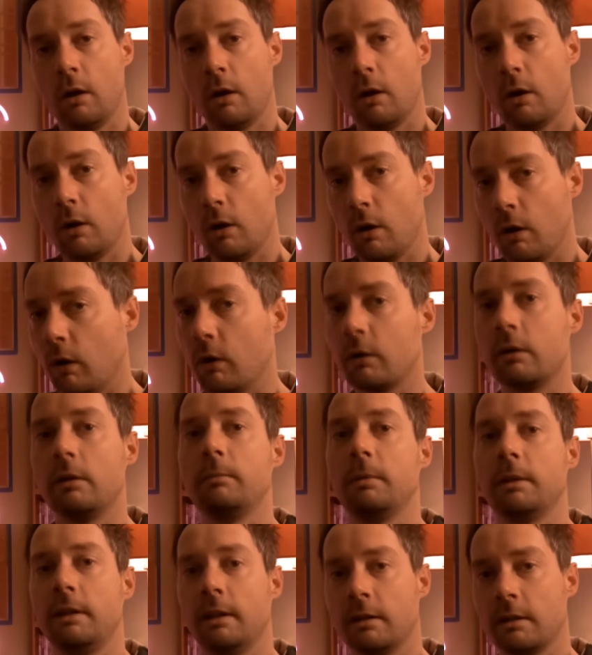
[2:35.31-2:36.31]

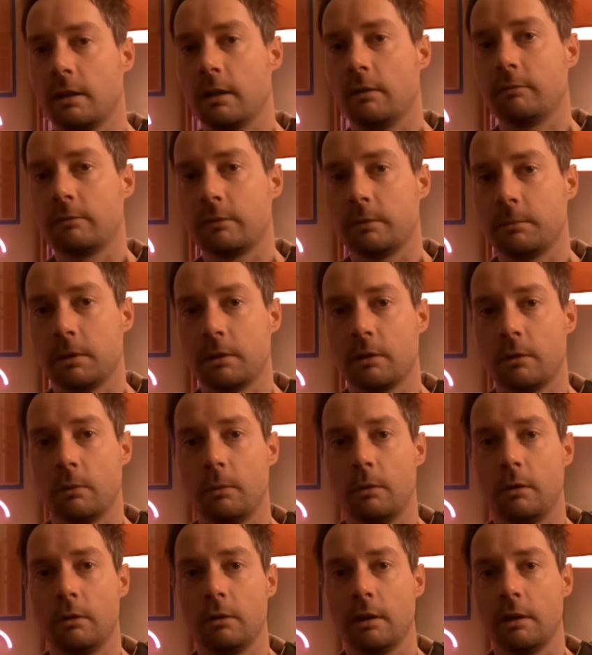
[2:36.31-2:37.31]
horribly uncomfortable to
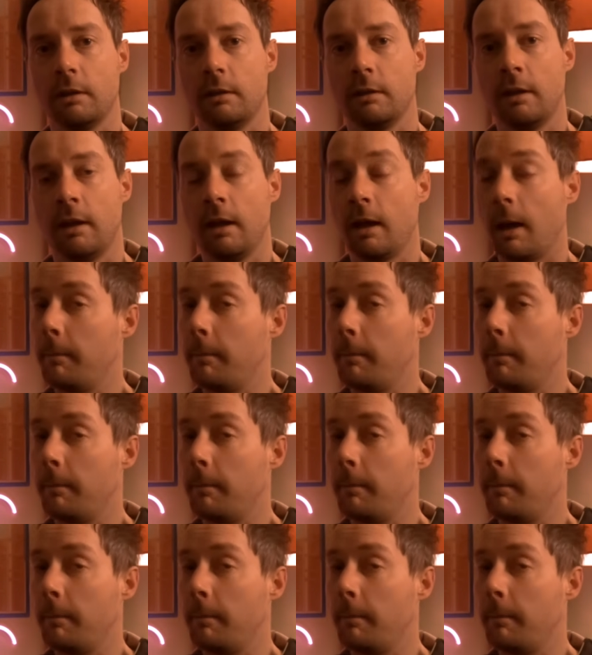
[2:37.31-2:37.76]
walk in,